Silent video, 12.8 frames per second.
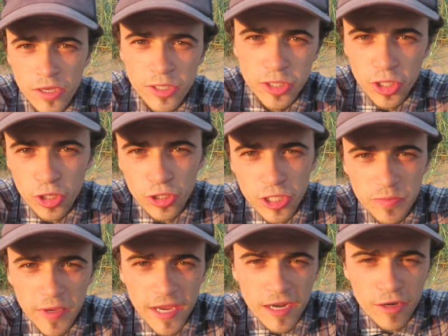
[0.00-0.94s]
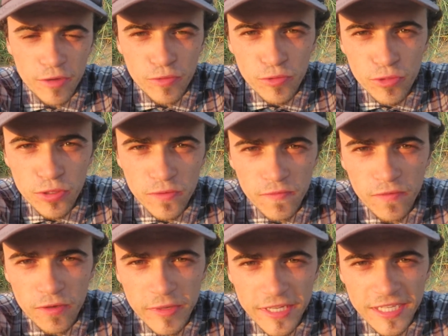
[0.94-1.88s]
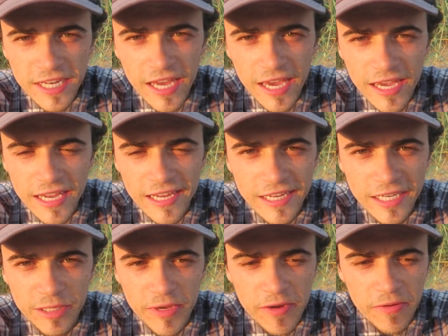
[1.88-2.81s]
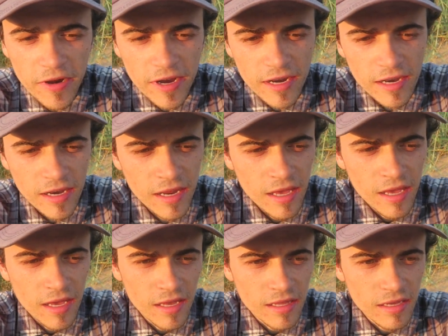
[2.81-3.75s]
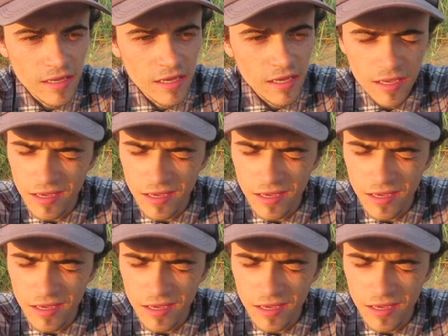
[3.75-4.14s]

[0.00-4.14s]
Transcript: So just been cruising for a bit today, just been riding. I think